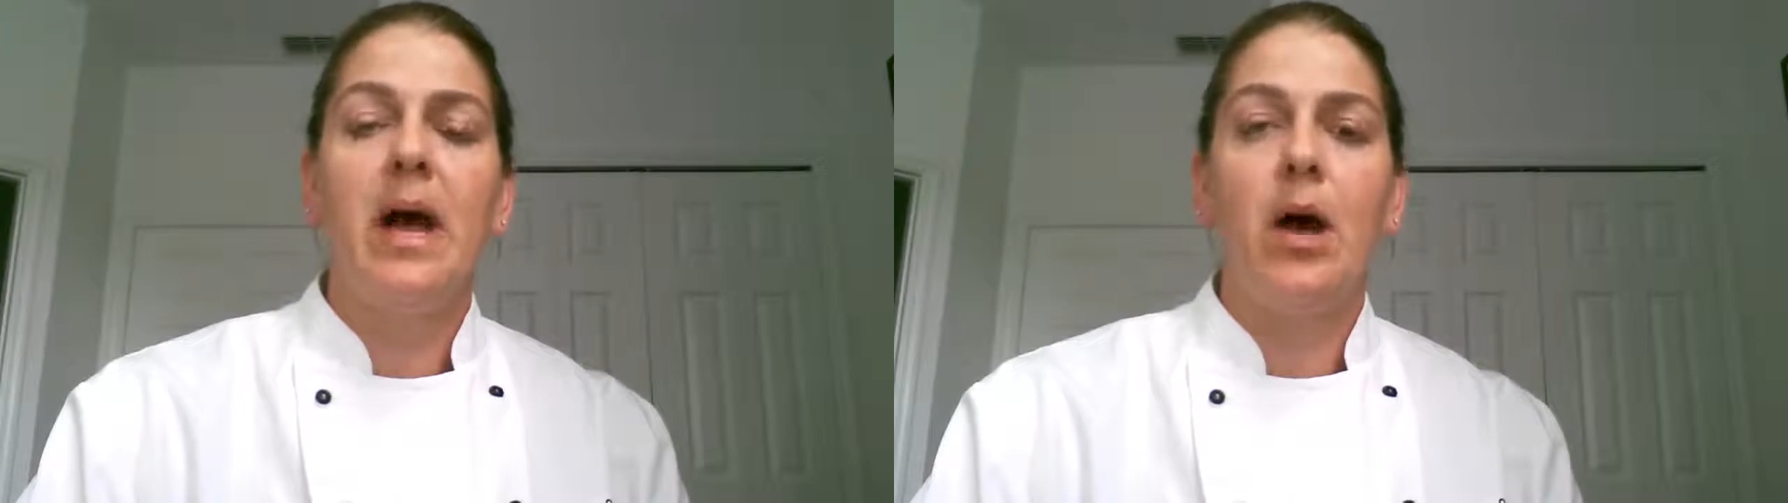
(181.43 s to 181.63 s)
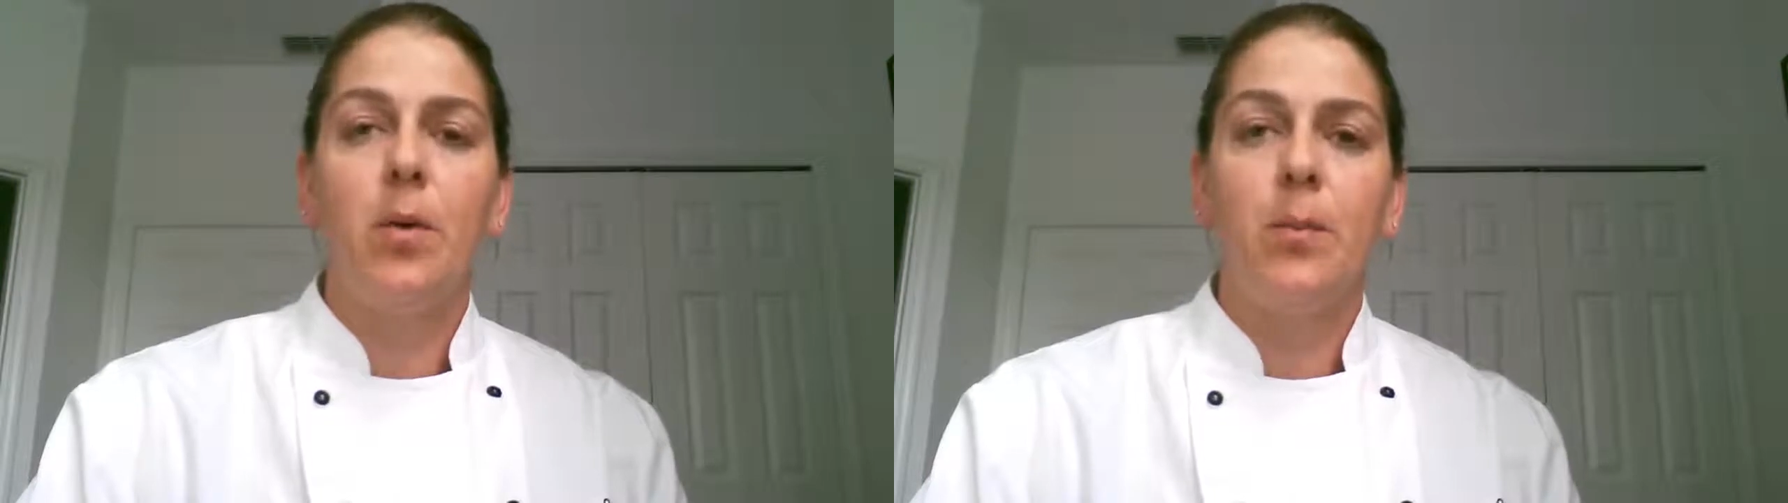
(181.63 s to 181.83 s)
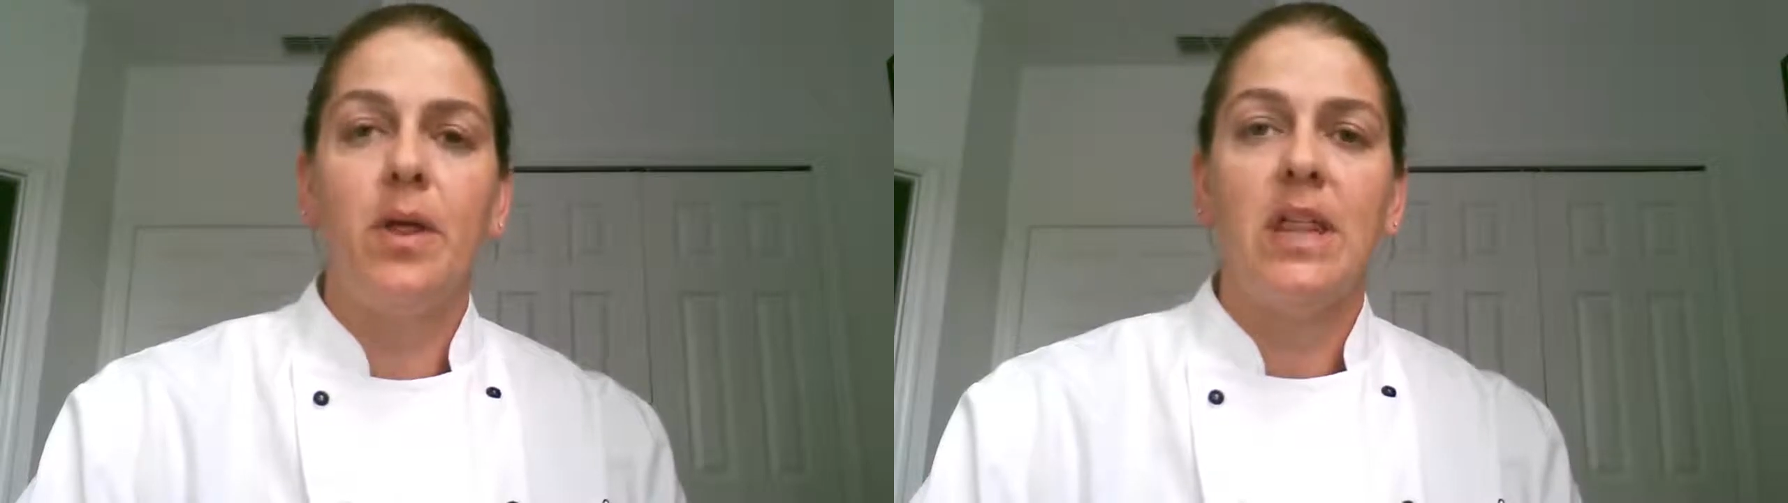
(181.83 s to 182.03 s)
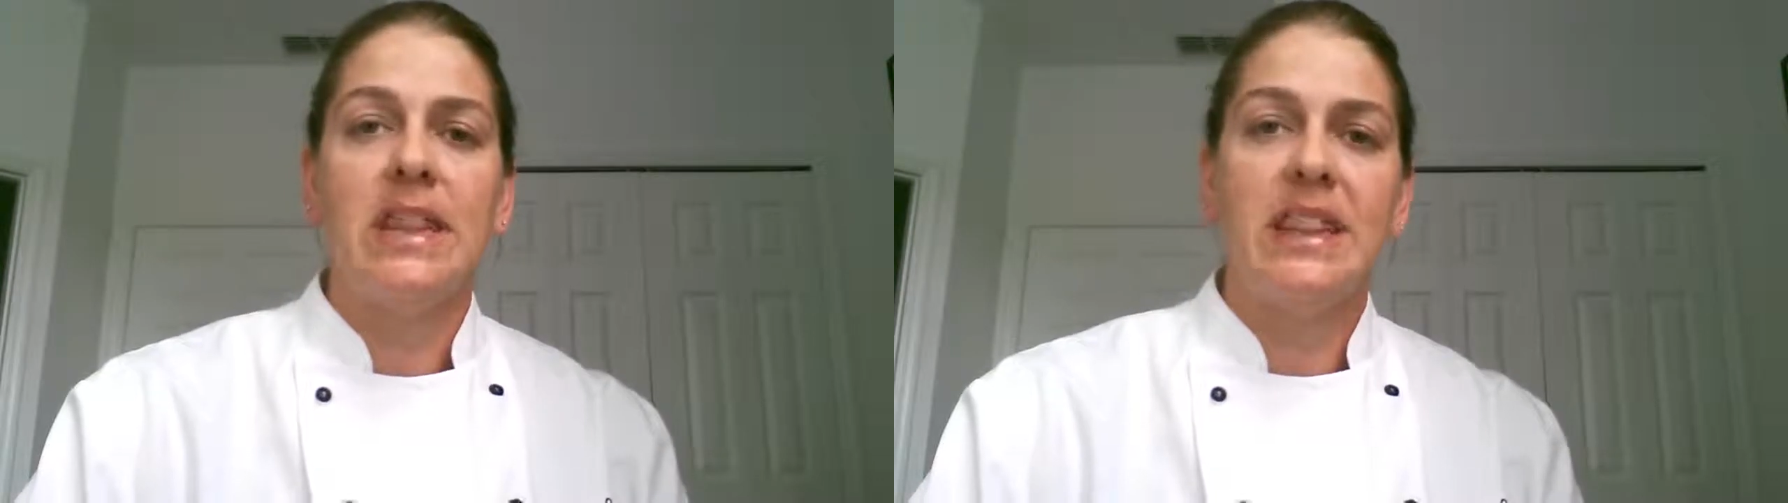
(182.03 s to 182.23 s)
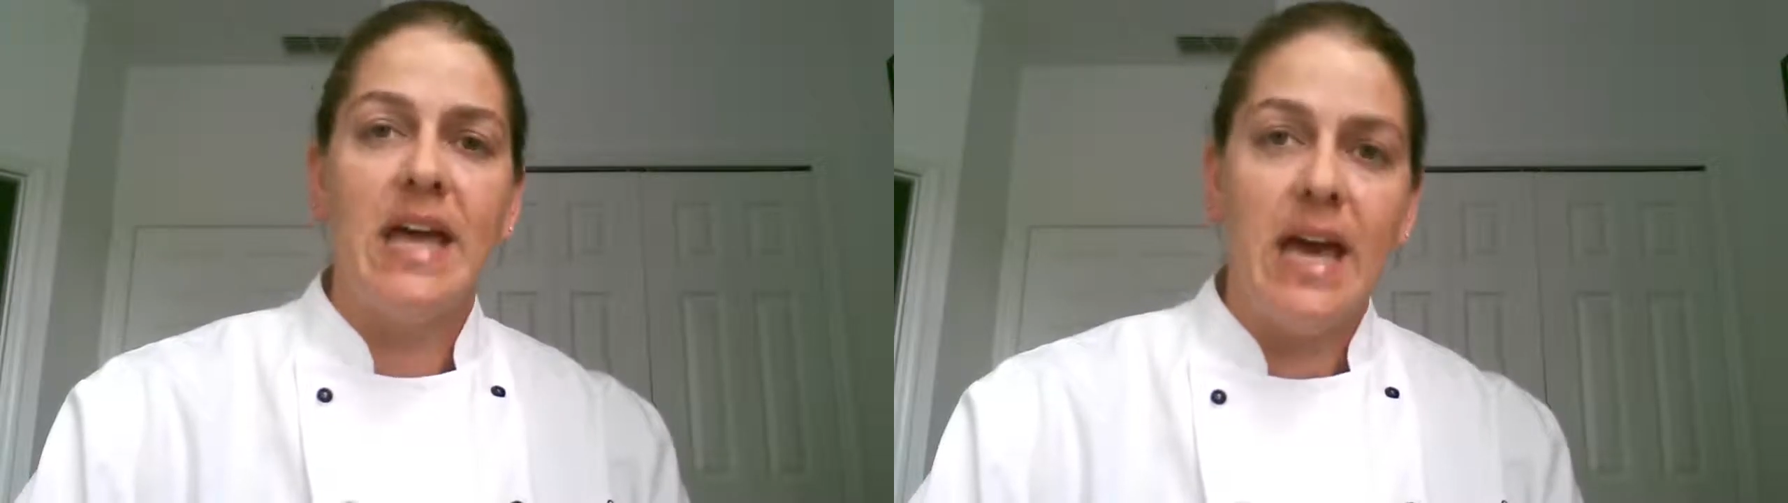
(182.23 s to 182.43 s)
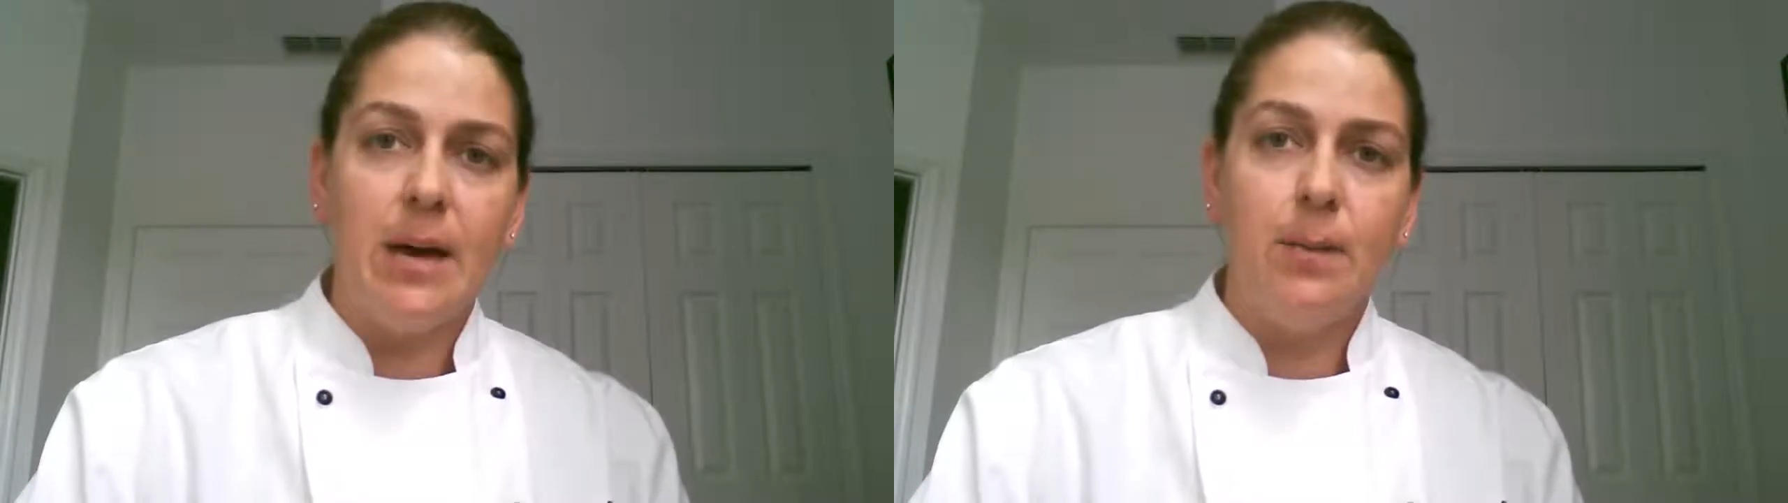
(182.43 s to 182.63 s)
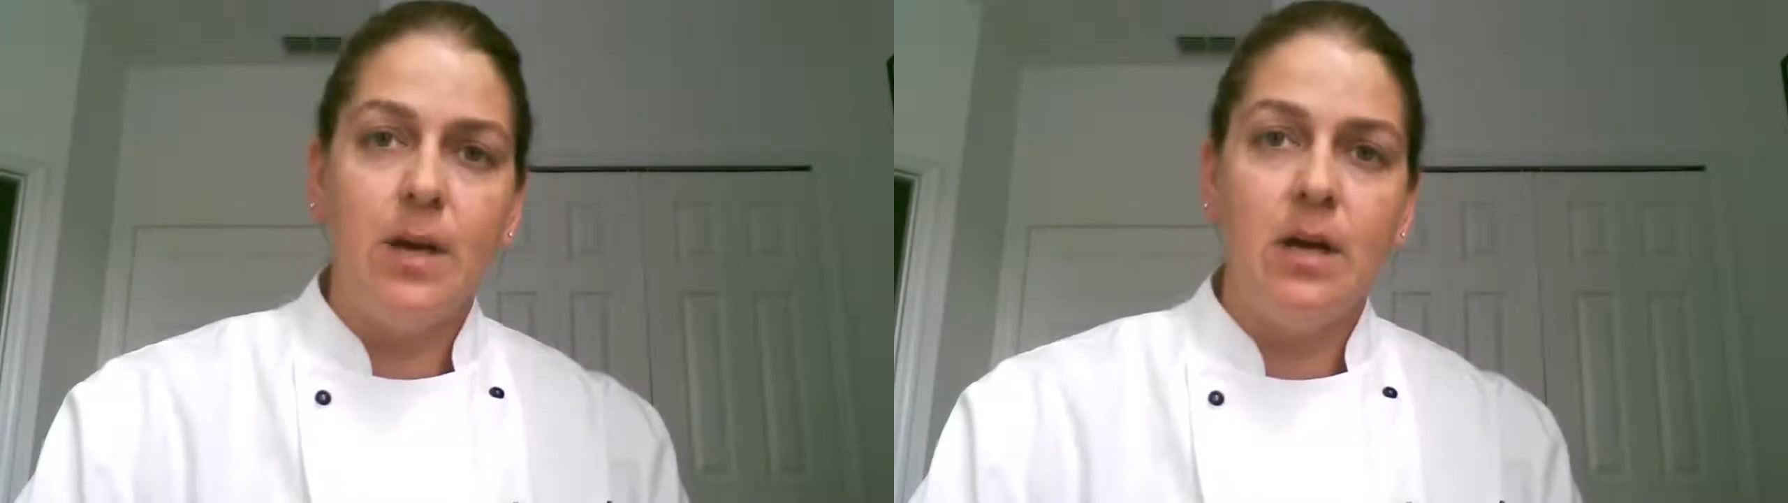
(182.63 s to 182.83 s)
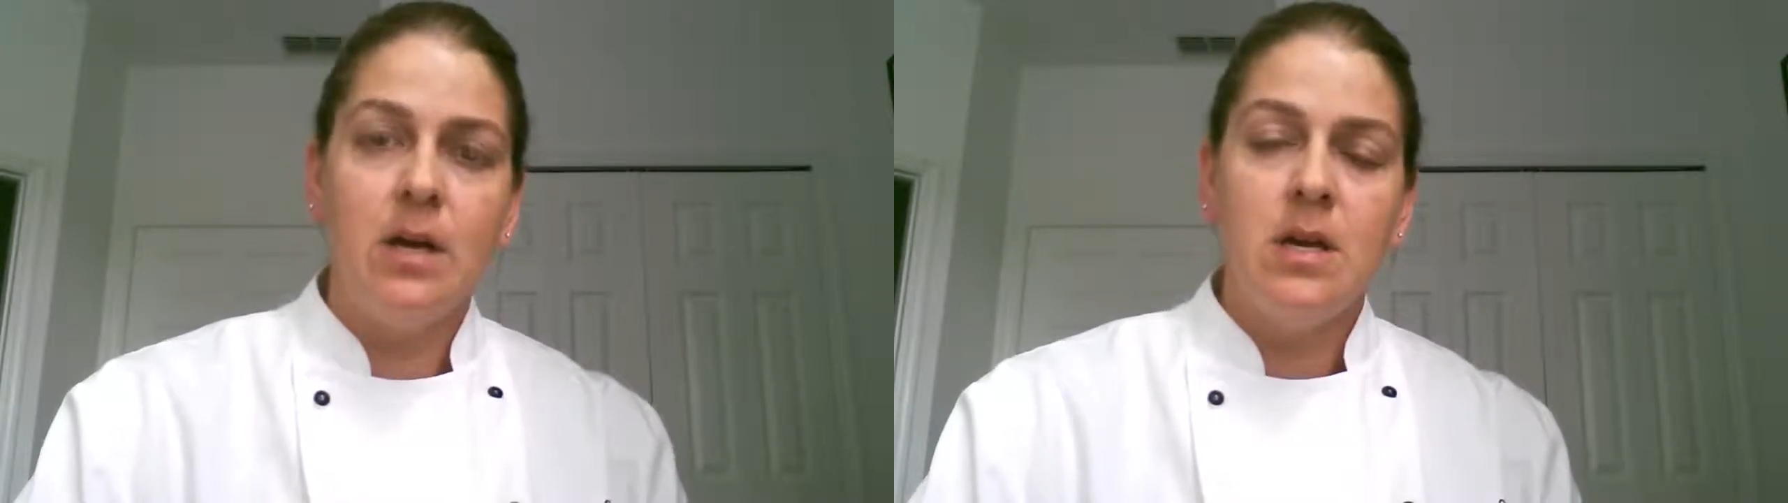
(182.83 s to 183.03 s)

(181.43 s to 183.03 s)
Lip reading: help them